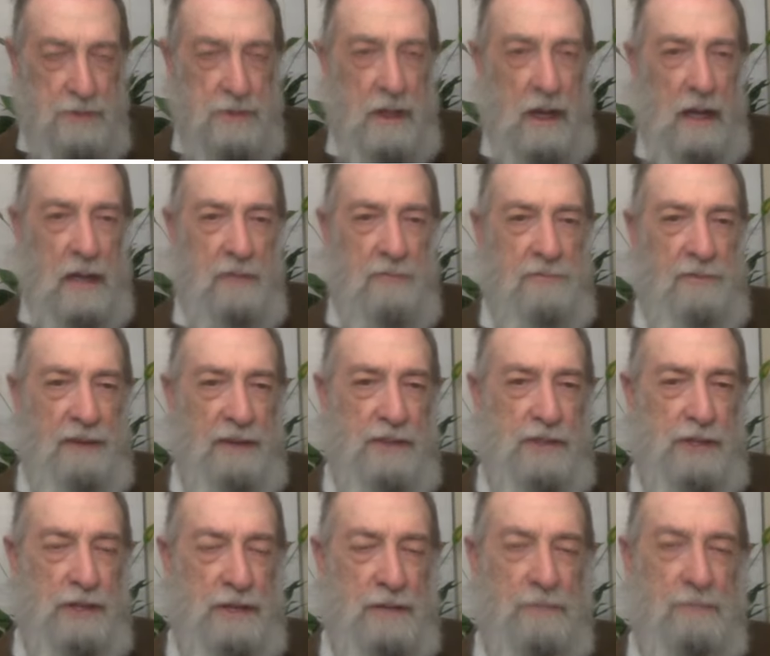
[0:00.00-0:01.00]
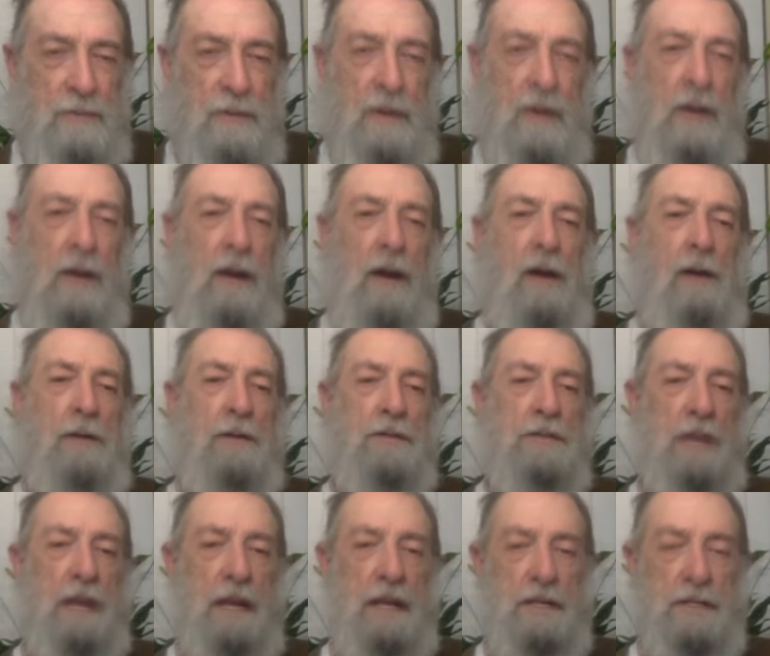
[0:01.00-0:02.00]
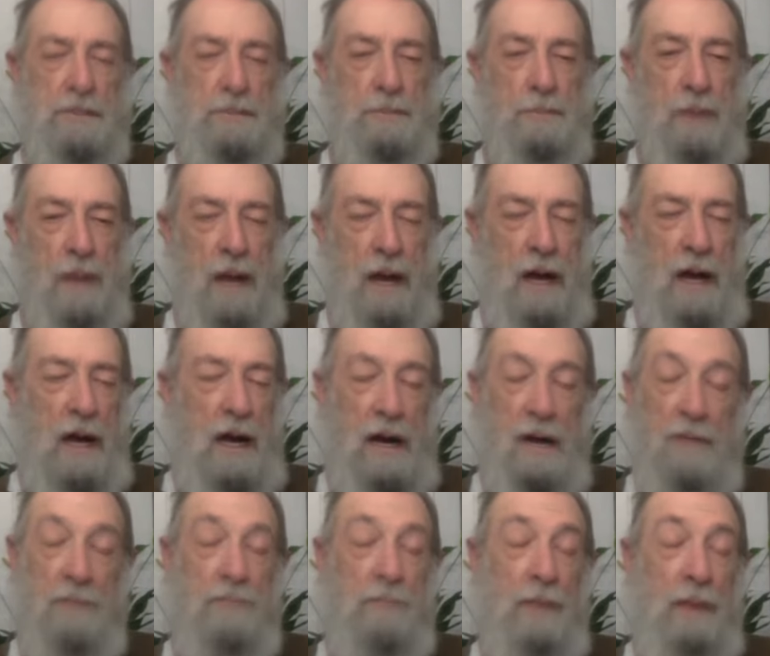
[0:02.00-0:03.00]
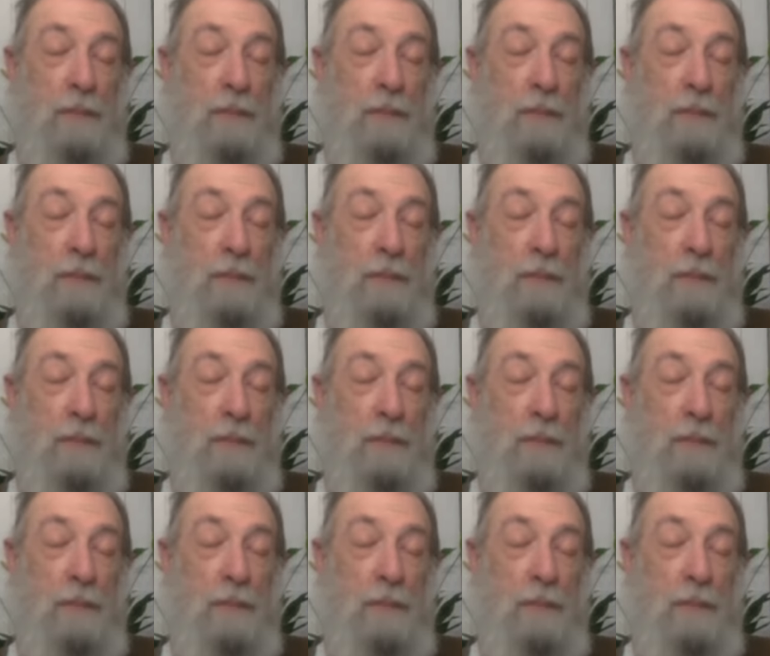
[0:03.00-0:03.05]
nonfiction science uh,